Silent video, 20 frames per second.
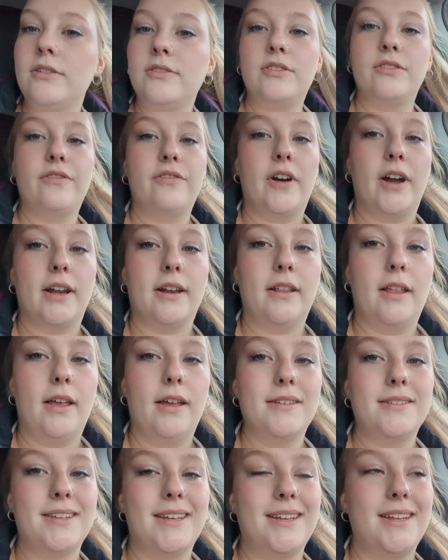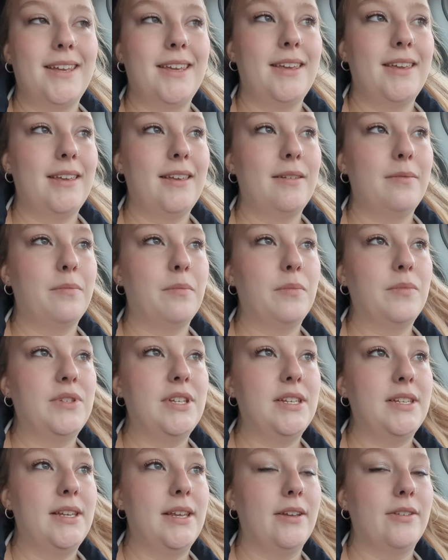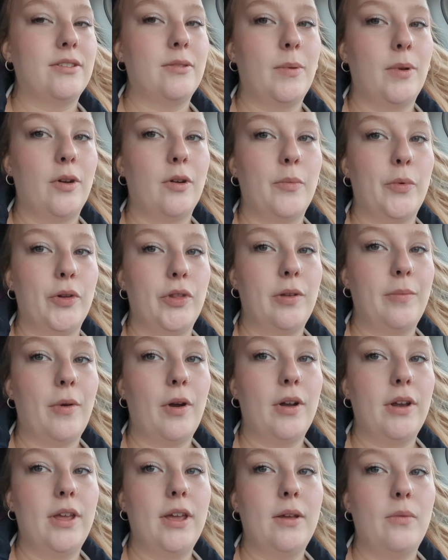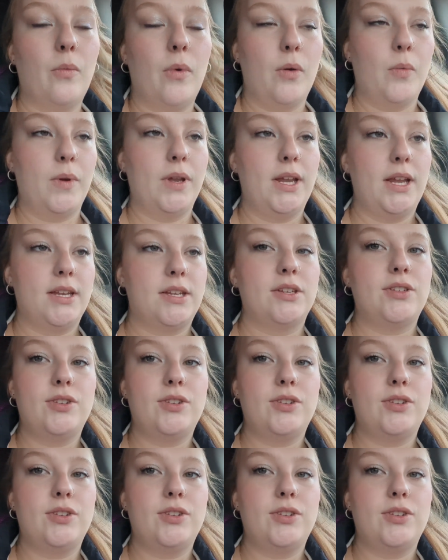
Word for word: to finalize any details about her birthday party and what we need to